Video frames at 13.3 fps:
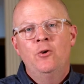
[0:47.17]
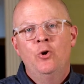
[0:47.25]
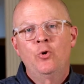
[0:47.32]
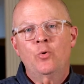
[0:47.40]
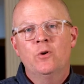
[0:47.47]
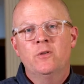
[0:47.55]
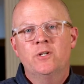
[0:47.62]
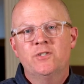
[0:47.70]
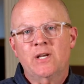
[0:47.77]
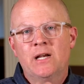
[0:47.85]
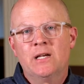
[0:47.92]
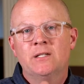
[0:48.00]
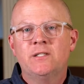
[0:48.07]
Who are the
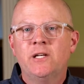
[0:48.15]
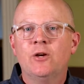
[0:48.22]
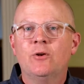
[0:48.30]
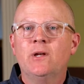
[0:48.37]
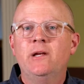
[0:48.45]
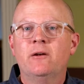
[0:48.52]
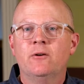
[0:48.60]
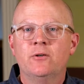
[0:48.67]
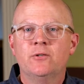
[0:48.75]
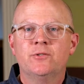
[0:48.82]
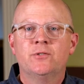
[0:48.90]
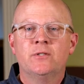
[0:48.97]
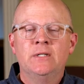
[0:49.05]
second tier
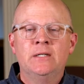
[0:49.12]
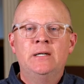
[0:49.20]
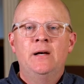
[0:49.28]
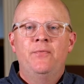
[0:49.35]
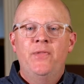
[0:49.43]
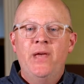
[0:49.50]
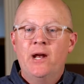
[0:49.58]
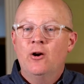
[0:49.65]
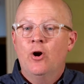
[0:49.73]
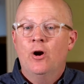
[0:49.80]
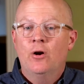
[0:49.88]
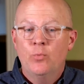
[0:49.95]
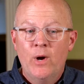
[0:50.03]
leaders that
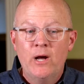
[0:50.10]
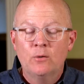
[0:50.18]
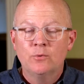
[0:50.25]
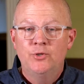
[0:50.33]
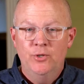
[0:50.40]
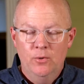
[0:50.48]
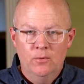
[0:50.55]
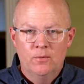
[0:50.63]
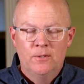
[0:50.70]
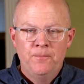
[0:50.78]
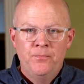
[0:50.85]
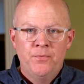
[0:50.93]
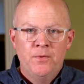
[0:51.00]
are around you?
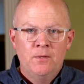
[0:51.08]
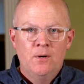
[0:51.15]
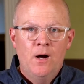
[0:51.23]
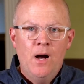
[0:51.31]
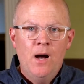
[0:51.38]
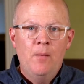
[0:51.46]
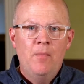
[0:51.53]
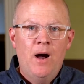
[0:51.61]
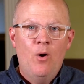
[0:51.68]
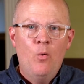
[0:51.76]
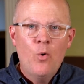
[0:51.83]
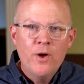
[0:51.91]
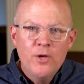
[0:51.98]

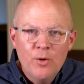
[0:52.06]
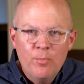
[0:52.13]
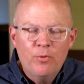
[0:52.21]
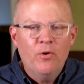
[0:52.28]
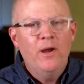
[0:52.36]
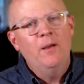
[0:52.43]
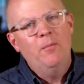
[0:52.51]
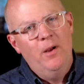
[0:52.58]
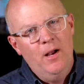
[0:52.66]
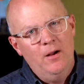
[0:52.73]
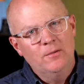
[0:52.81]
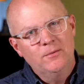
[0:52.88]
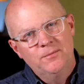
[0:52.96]
I want you to pray
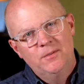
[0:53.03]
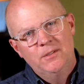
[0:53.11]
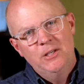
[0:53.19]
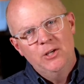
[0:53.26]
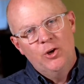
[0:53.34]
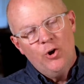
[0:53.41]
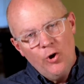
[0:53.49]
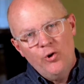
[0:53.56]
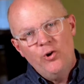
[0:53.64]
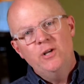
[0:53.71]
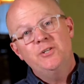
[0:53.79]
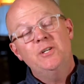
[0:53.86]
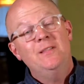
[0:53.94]
about
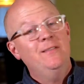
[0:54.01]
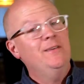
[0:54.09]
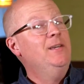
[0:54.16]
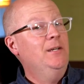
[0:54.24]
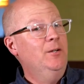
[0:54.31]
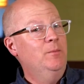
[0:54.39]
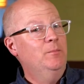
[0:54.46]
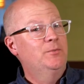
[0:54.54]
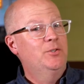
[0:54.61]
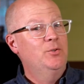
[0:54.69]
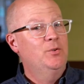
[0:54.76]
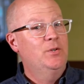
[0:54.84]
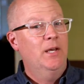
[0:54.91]
encouraging them
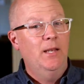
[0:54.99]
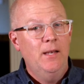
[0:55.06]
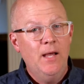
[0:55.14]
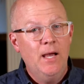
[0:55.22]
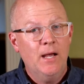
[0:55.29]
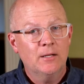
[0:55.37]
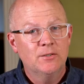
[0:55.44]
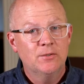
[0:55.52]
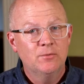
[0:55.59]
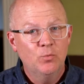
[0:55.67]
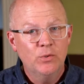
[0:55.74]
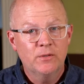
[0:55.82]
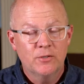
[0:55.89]
to connect
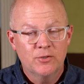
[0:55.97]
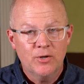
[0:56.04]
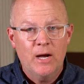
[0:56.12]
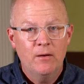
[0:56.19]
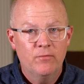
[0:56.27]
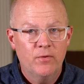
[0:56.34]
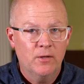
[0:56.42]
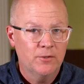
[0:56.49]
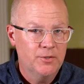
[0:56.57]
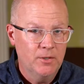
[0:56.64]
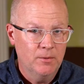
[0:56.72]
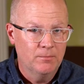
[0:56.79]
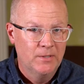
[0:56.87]
with the Triad
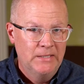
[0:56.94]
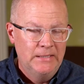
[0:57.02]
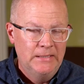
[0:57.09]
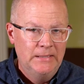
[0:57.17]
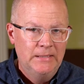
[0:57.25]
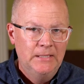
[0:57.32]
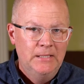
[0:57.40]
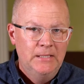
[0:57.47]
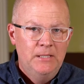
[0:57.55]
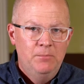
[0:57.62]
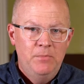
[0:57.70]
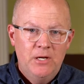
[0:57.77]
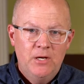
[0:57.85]
Fellowship,
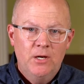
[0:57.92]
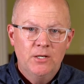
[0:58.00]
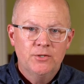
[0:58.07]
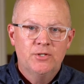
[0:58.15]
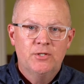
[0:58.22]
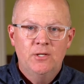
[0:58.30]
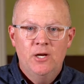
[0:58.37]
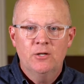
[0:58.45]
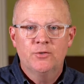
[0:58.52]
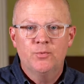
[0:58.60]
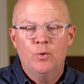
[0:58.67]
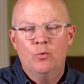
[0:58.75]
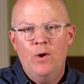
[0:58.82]
because
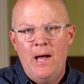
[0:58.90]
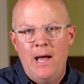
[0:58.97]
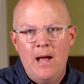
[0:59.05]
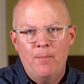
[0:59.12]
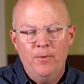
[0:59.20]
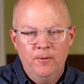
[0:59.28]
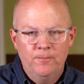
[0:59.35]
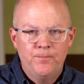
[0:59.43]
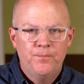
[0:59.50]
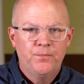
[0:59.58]
here's what will happen.